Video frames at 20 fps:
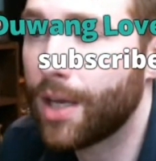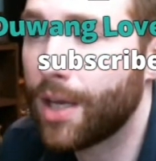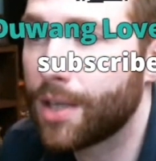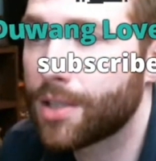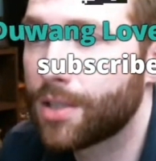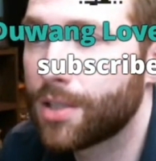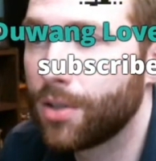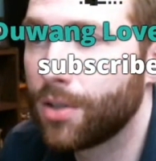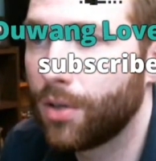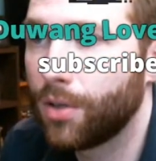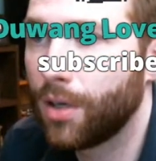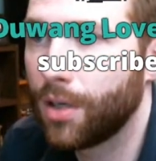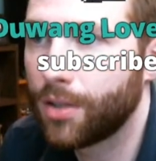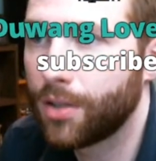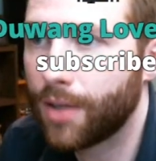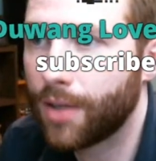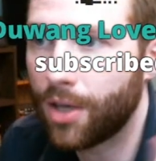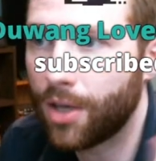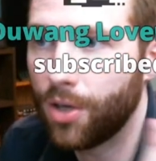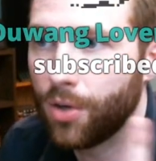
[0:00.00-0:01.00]
is still,
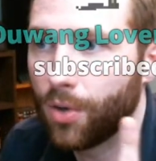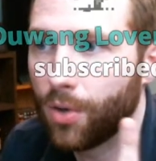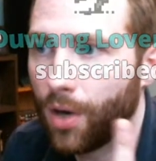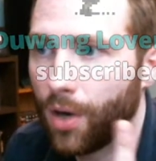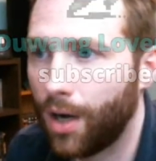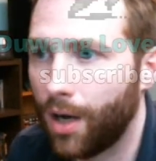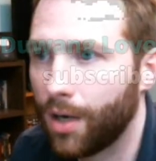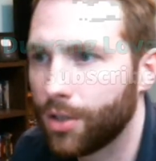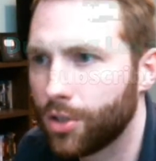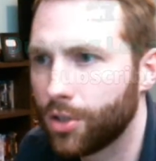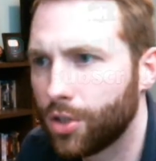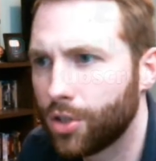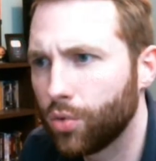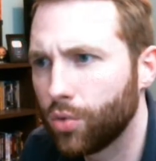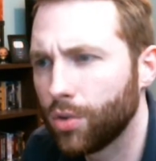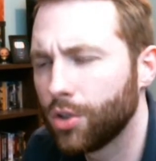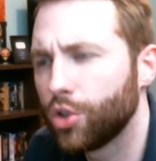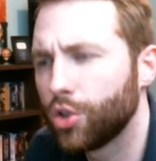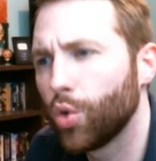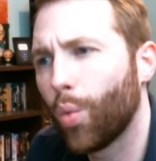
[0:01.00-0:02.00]
thank you,
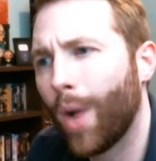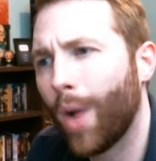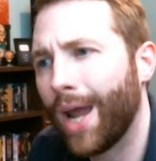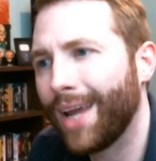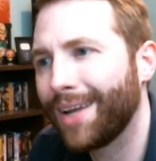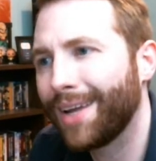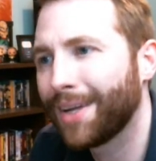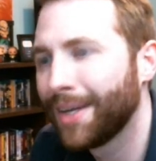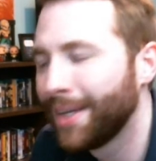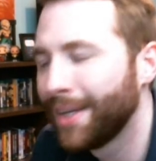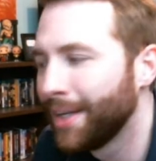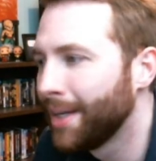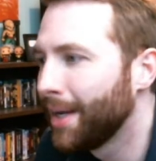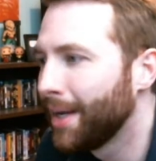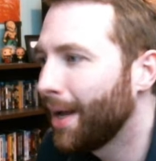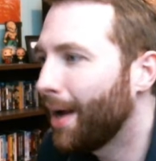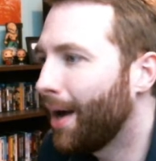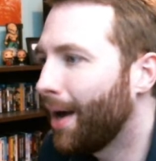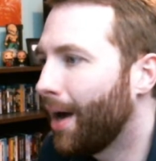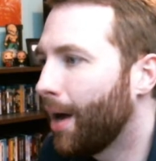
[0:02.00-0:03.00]
Duwang.
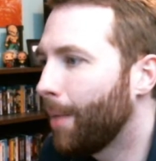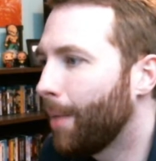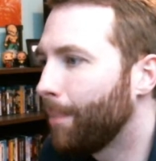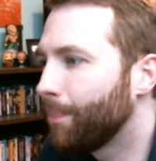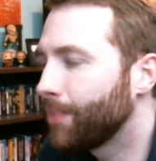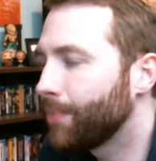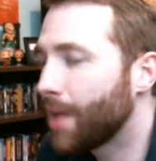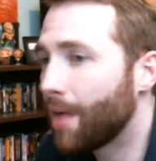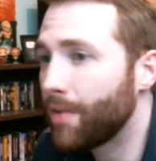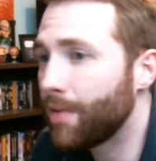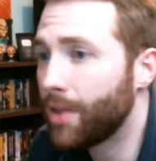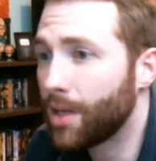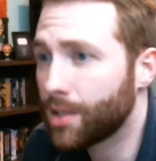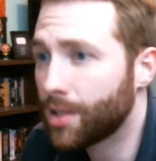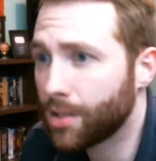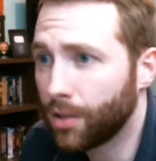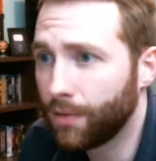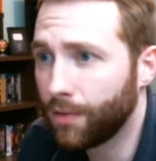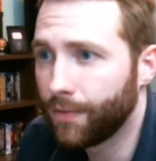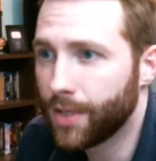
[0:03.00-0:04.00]
Everything is
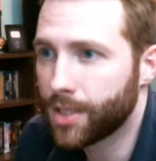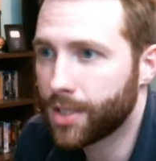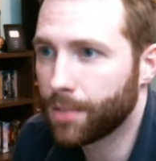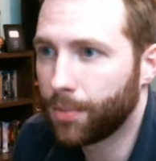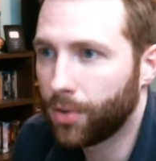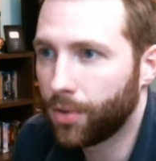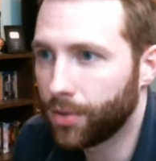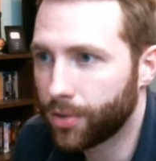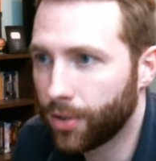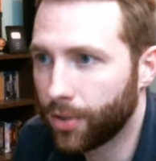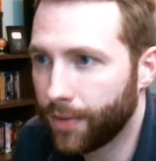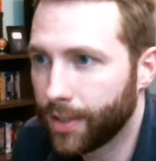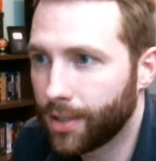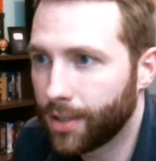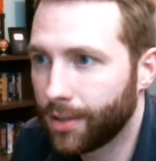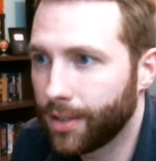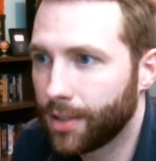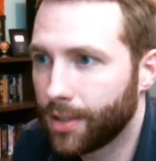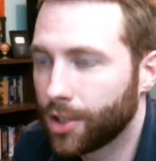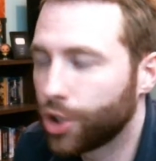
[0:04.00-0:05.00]
still visible until they
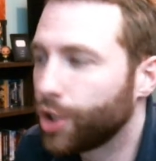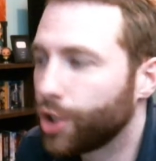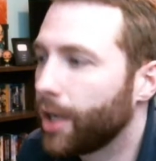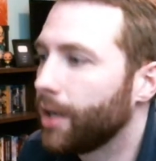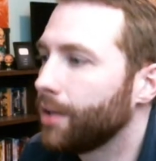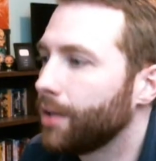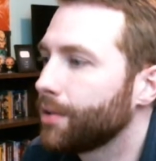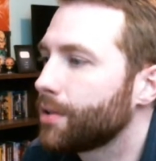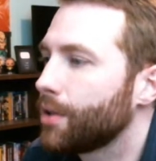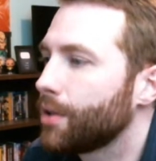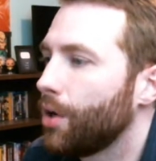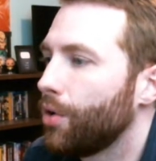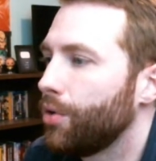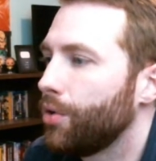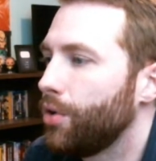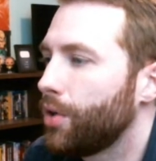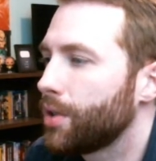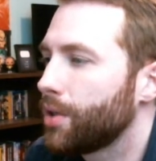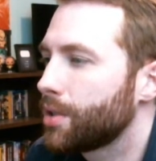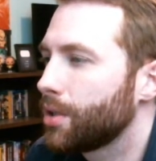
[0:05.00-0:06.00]
delete the channel, so
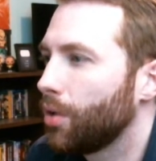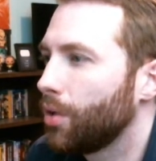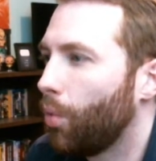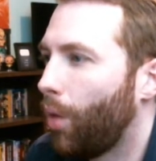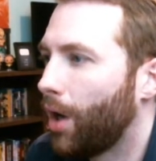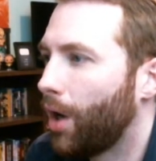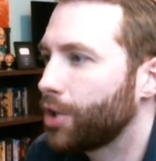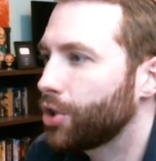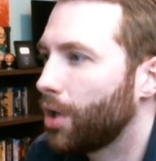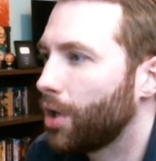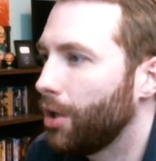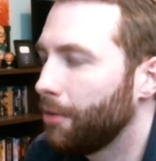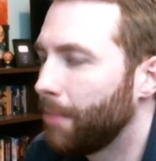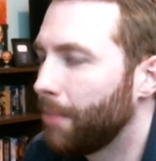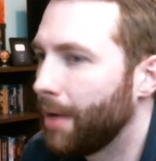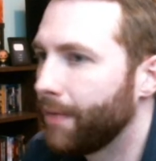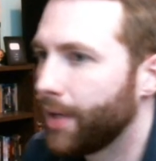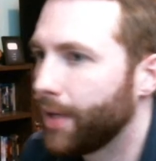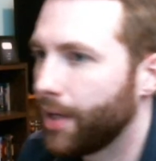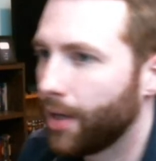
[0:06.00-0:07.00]
you can still watch all of
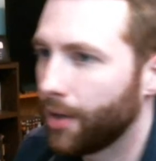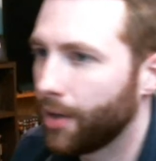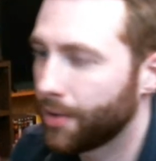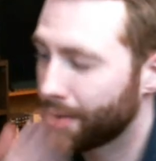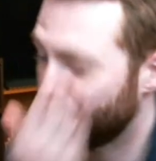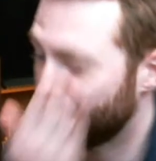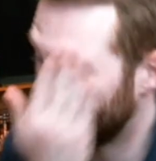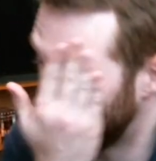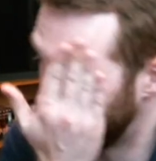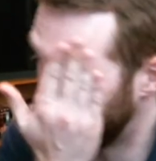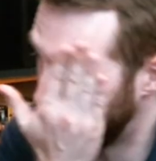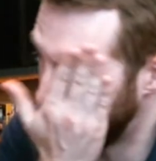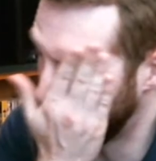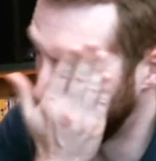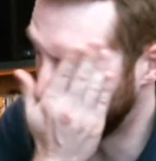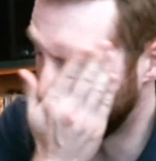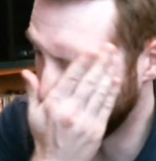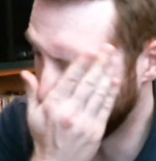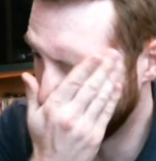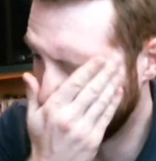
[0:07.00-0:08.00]
my videos.
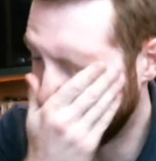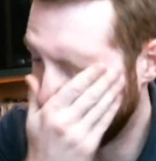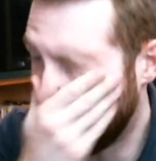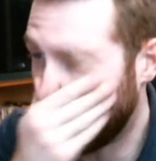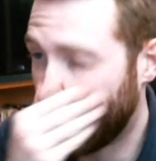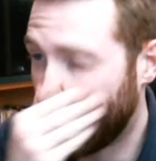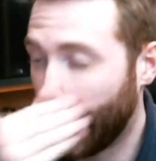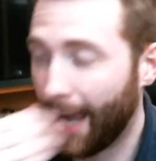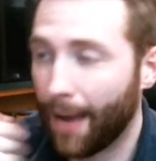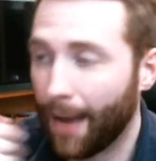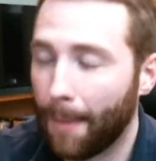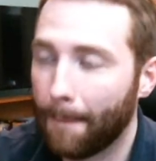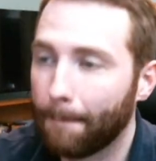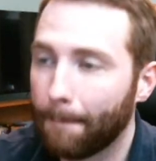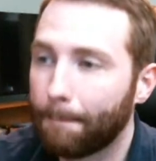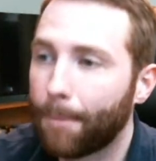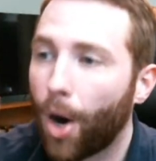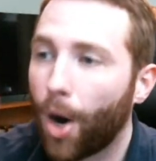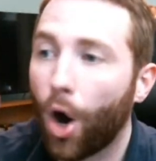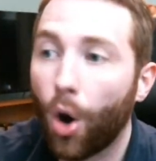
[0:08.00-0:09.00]
It's just, I can't
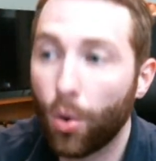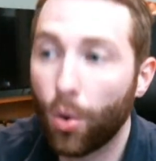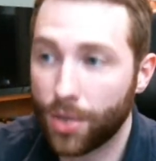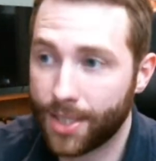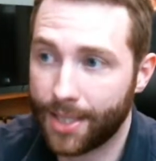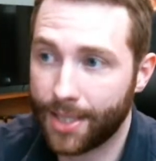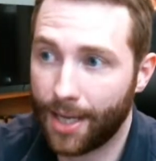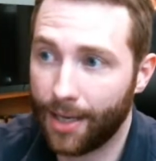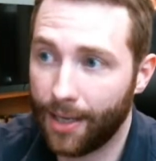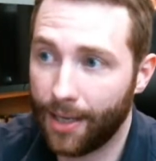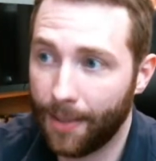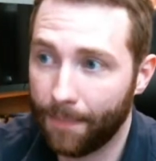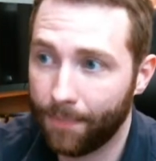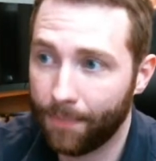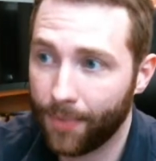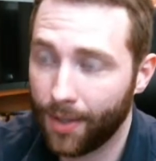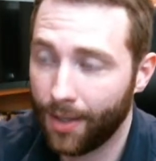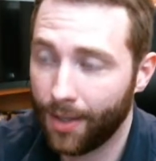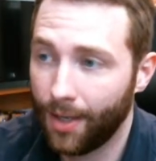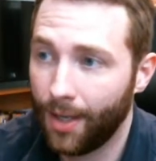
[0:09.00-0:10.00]
post any.
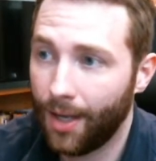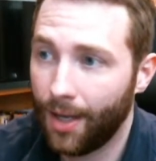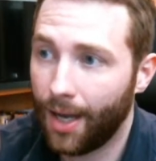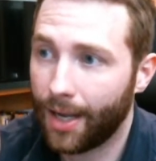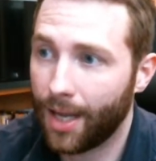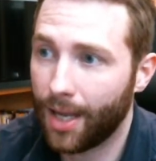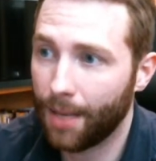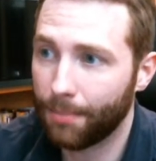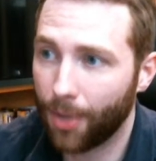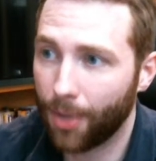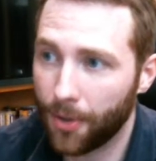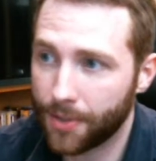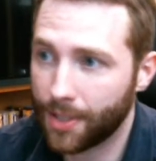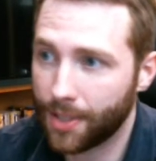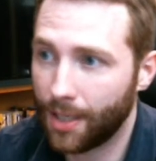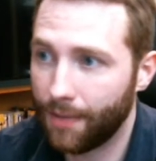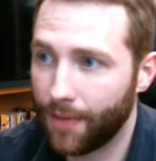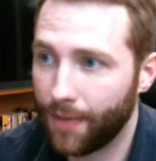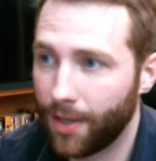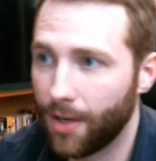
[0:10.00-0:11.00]
I can't post
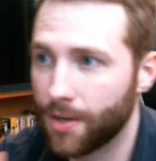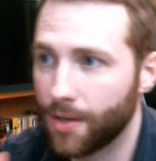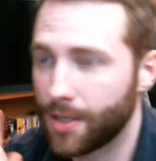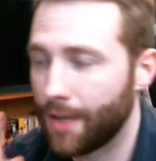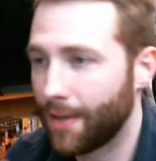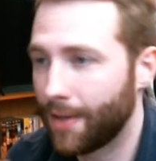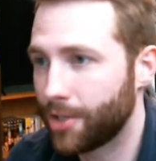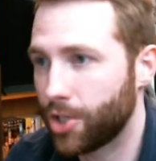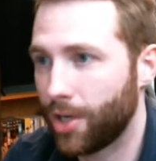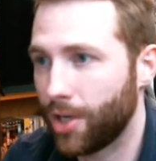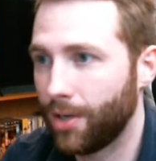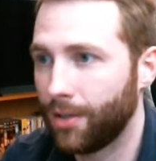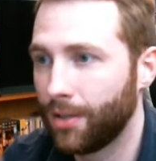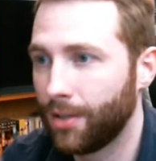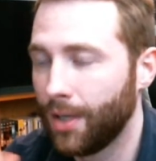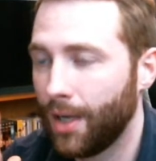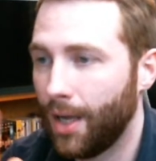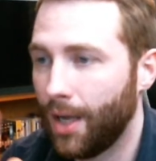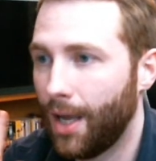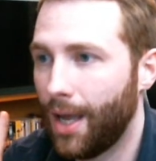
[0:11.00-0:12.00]
any videos on that channel,
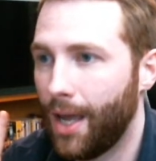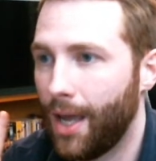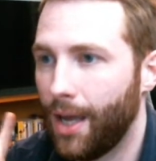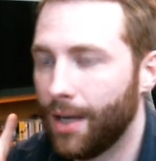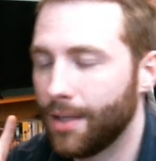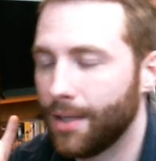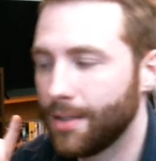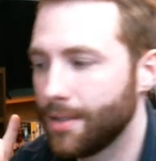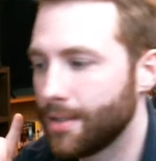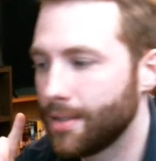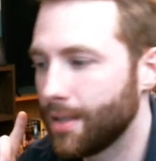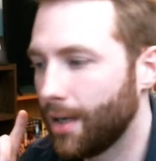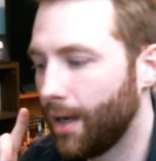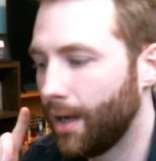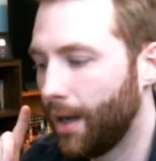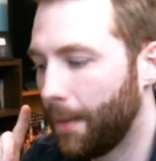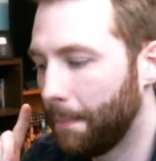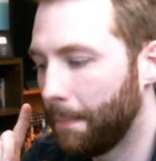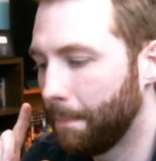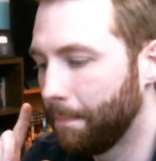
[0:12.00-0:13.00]
and
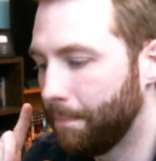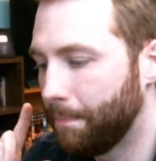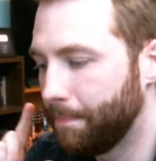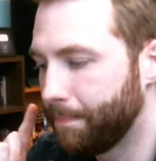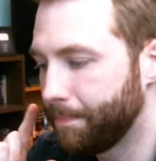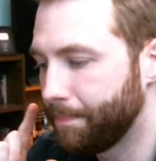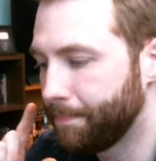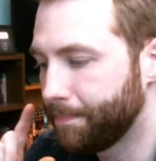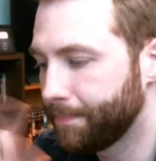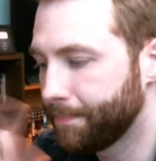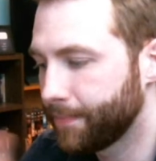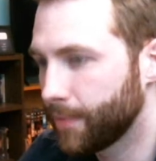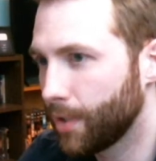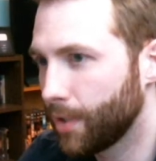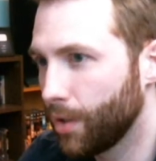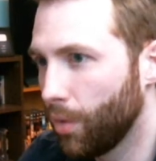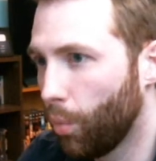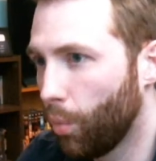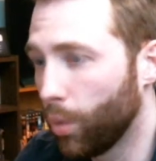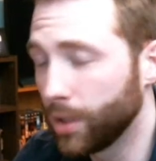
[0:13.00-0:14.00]

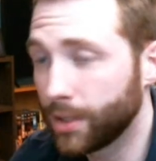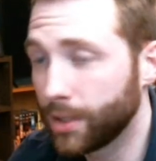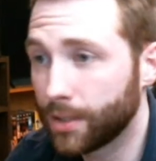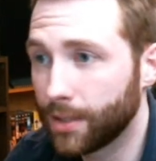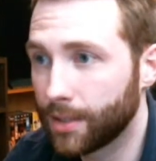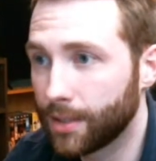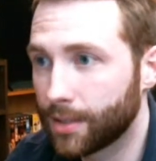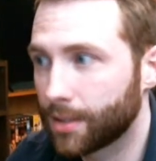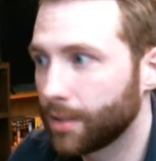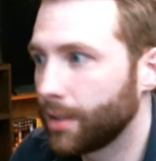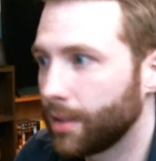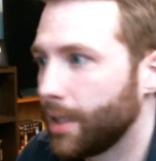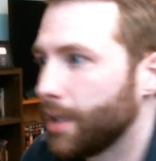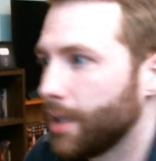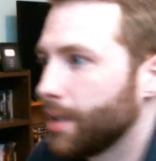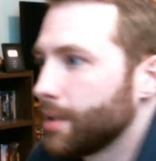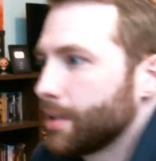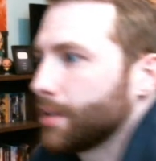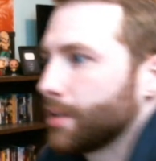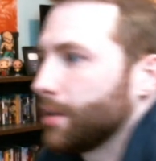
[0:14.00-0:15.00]
once it's deleted,
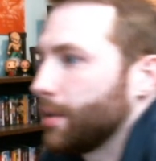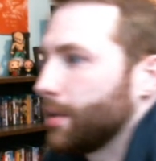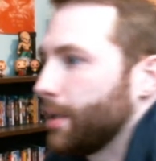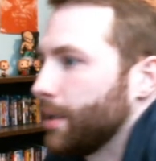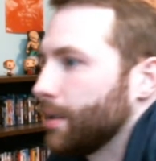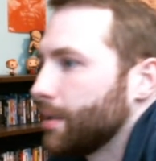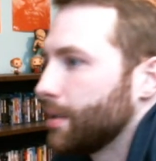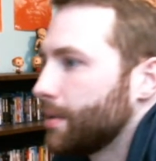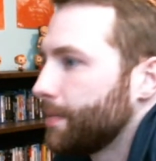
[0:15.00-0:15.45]
it's deleted.